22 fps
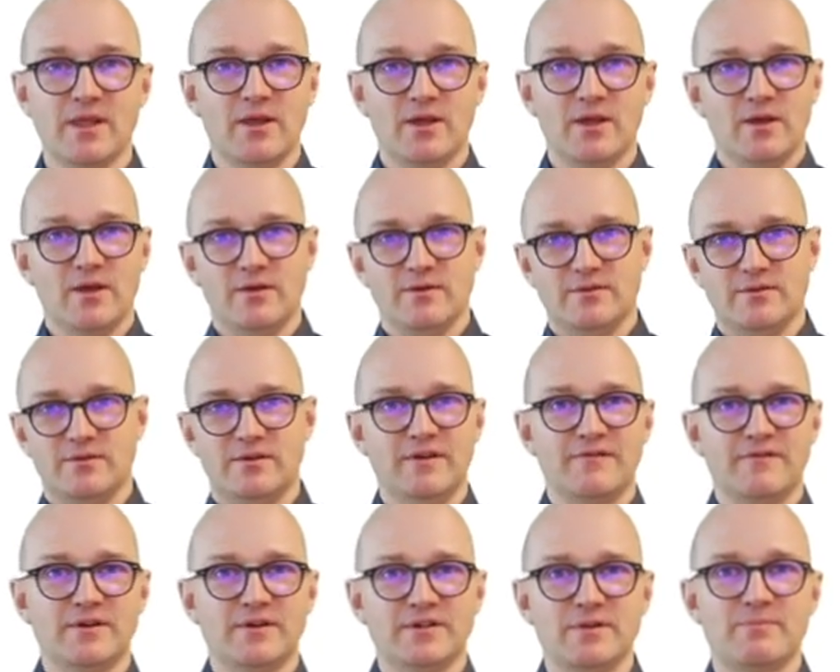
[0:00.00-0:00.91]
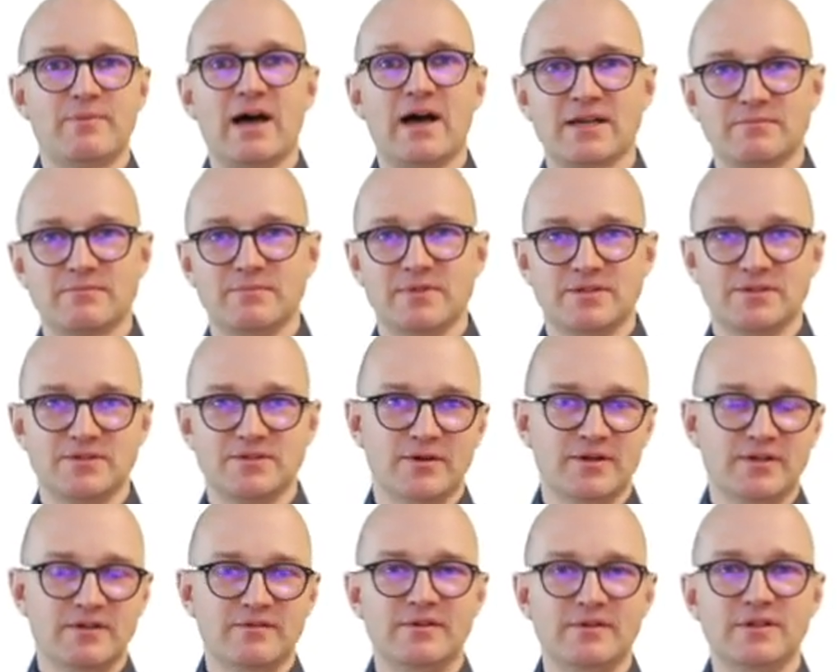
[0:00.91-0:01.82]
different departments or
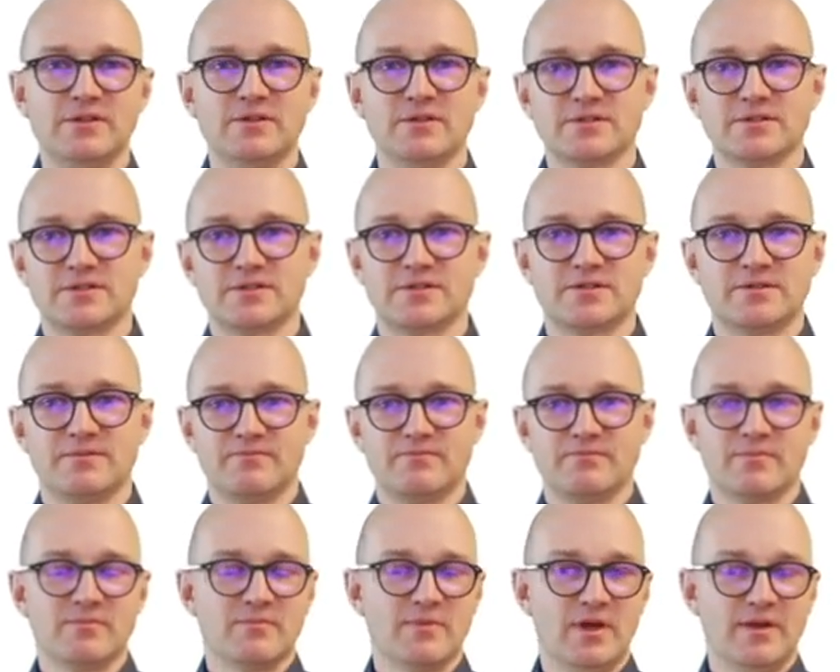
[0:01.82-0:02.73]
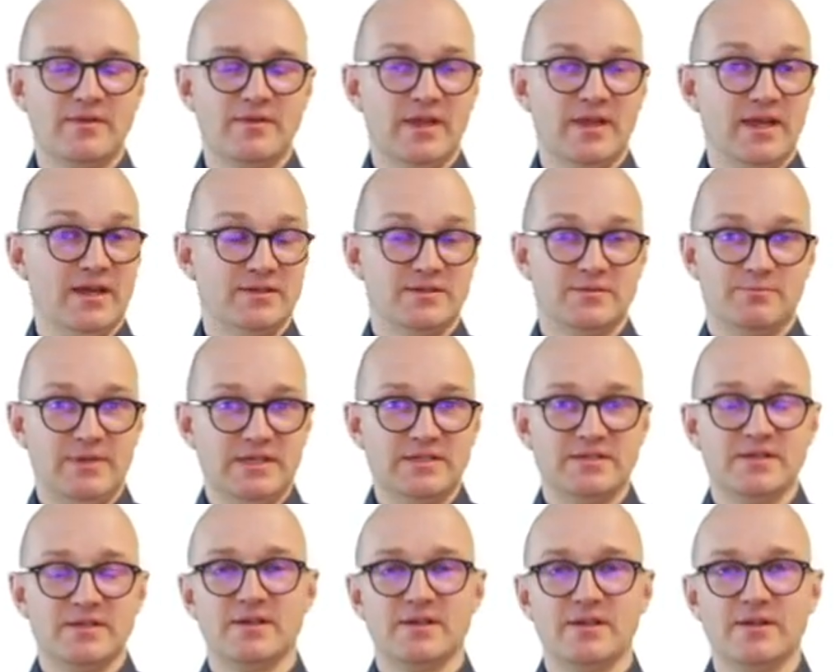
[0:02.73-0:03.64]
individuals, and it's
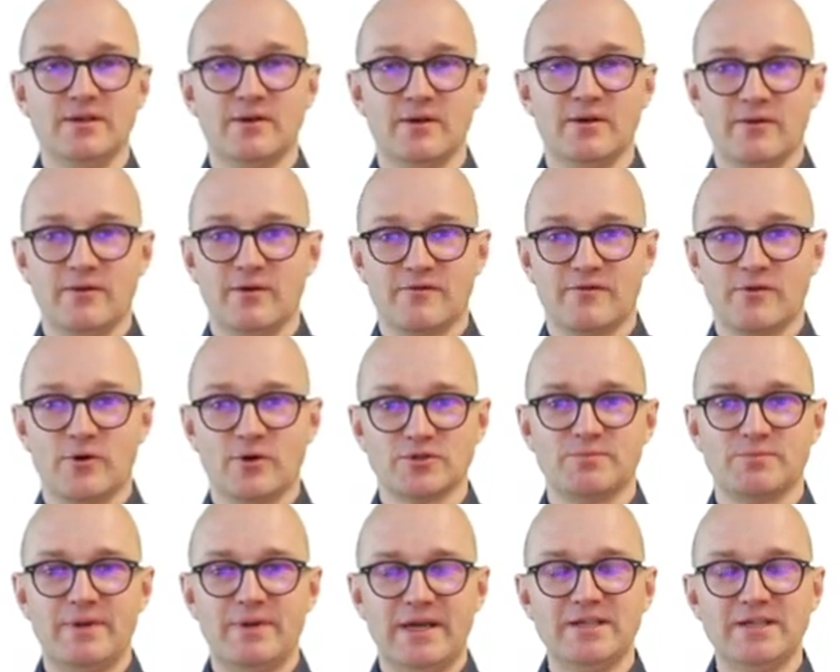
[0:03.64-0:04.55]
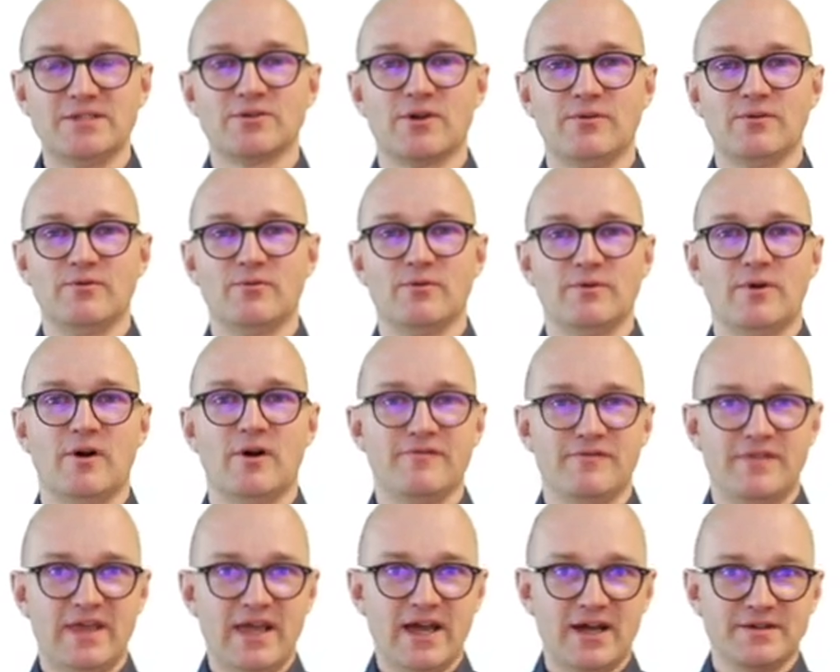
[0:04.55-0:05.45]
basically, of course, based on of
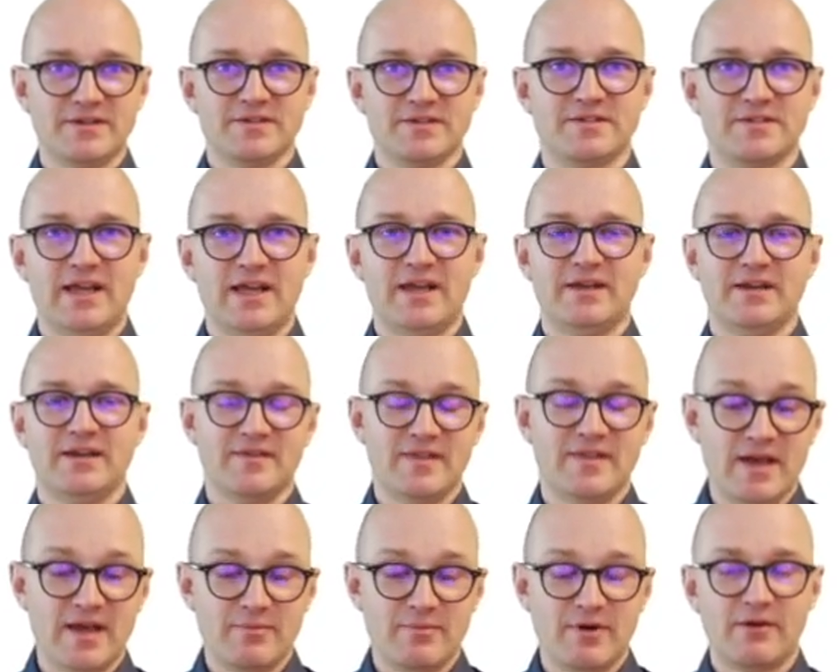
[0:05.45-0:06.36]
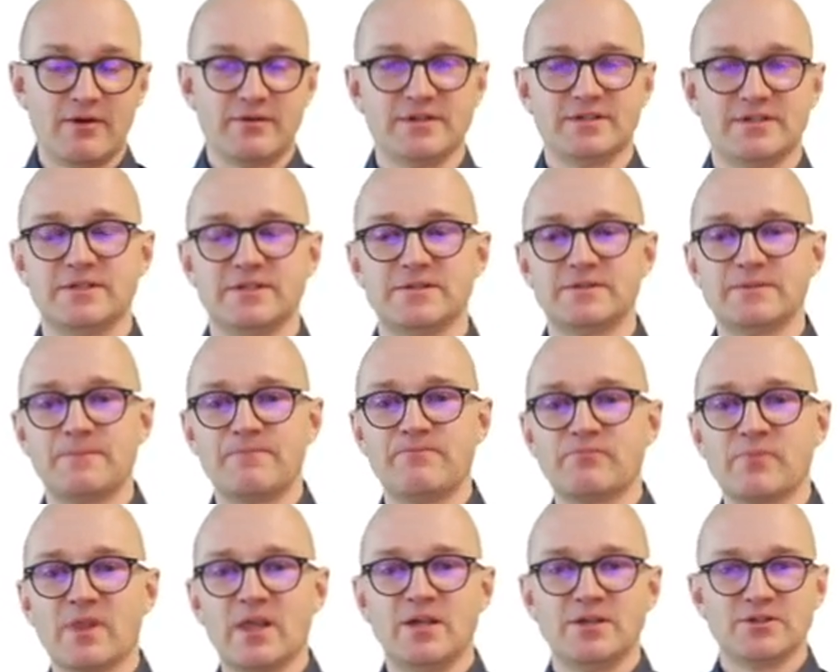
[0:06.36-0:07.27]
their understanding and their priorities.
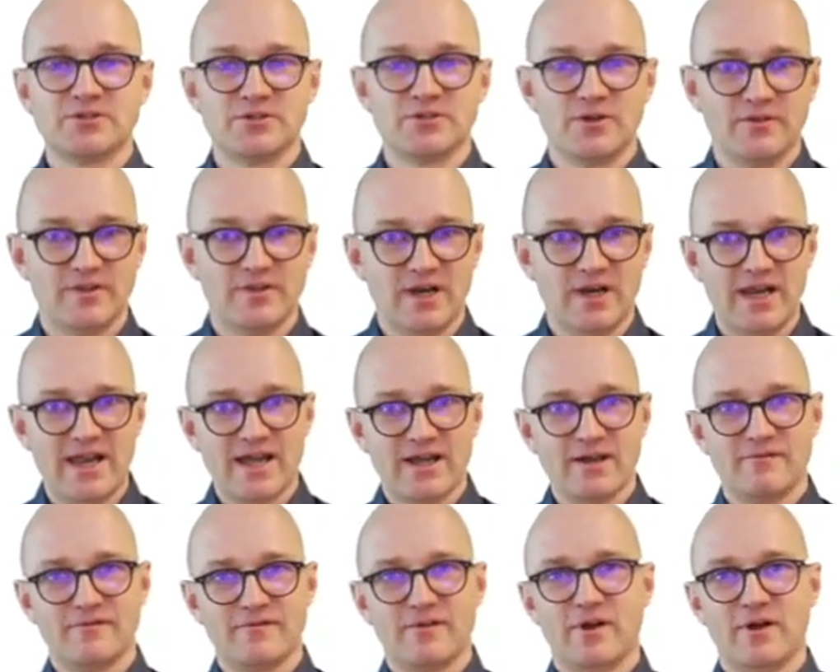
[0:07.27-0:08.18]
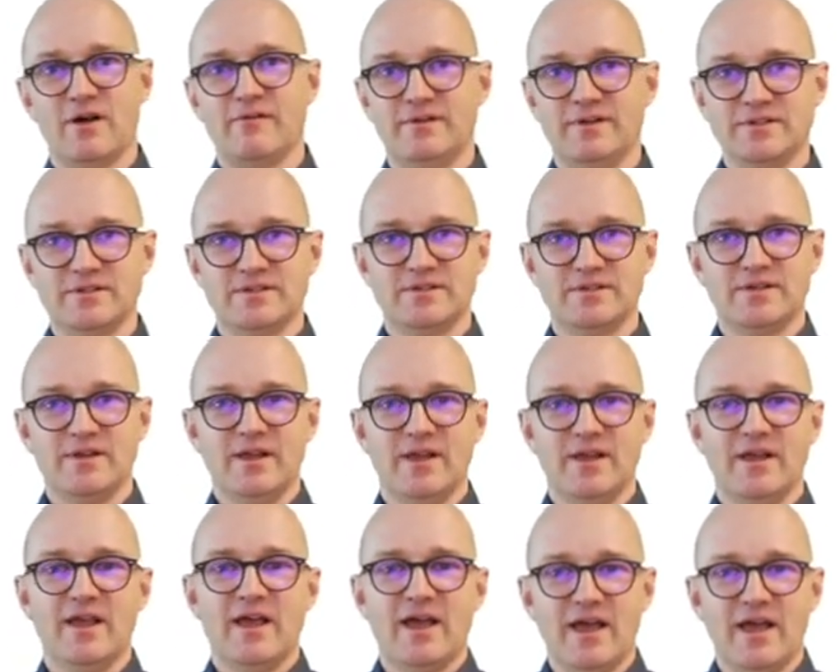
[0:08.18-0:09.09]
So the lack of governance
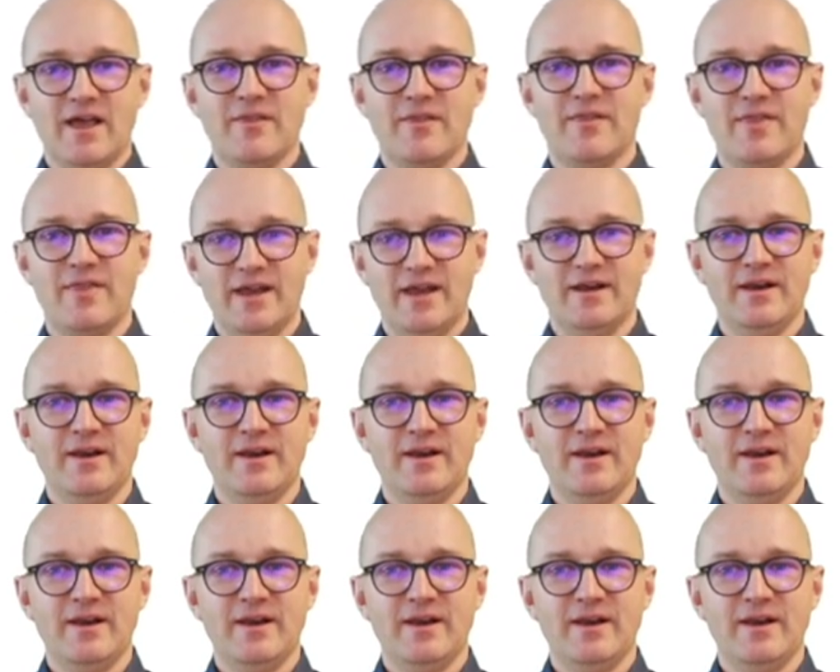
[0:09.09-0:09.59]
then